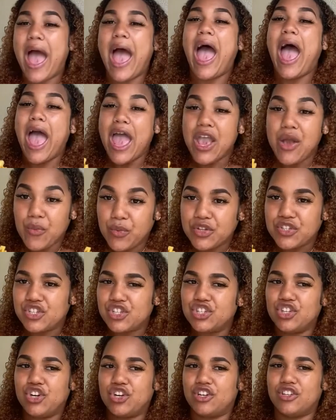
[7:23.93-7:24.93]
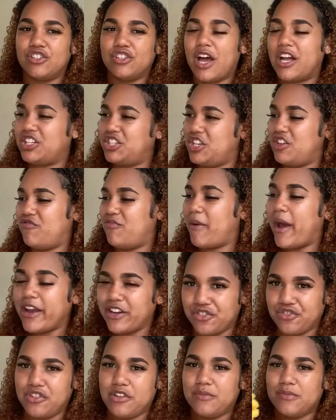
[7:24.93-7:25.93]
I wasn't gonna achieve my
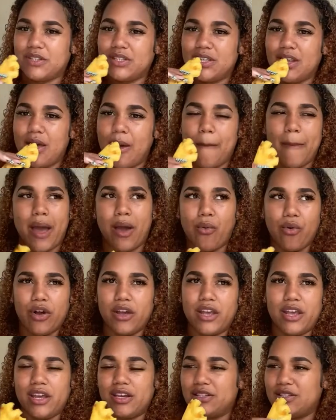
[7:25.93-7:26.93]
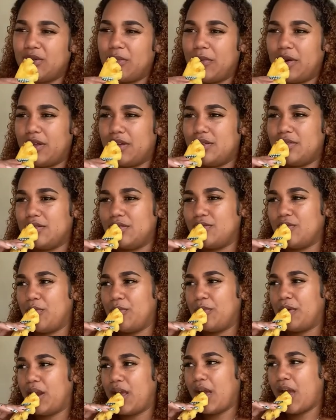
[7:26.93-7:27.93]
dreams by working in somebody else's
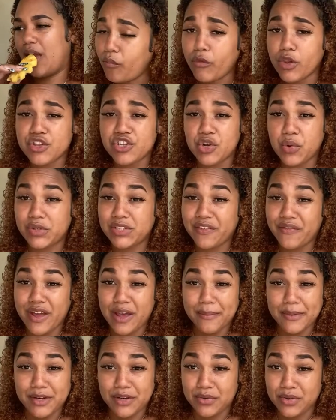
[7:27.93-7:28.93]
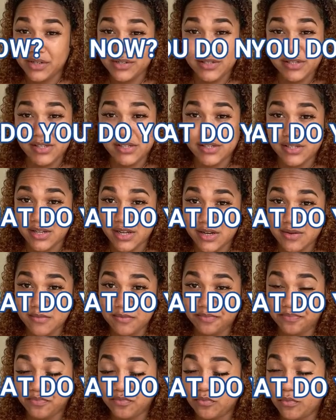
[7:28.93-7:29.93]
company. So what have I been doing since then?
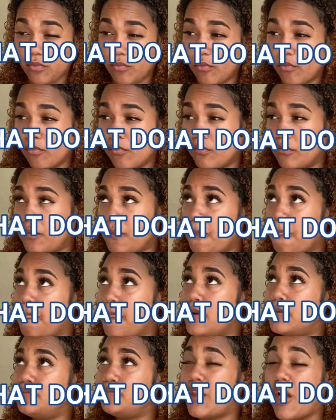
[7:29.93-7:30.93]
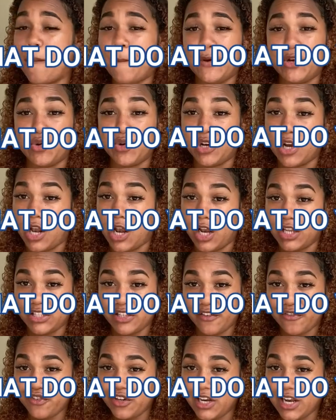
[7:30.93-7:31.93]
I've been doing a lot
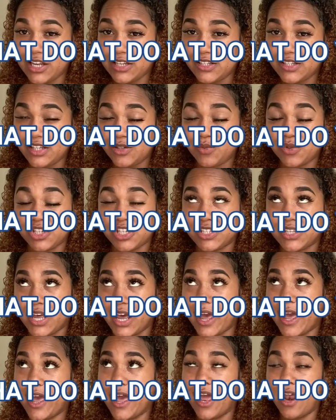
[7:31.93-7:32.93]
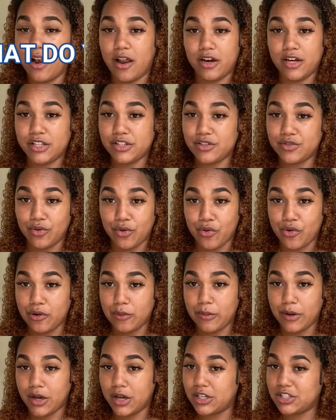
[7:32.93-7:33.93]
of freelancing, which is hell on its
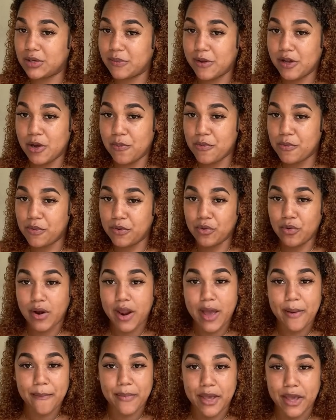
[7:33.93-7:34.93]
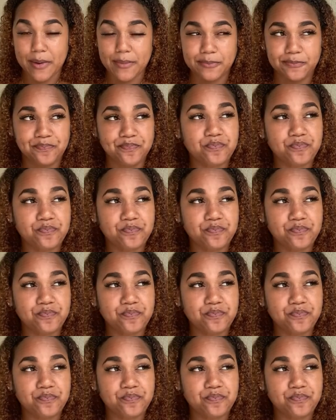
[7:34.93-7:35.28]
own because Jamaican people don't like pay.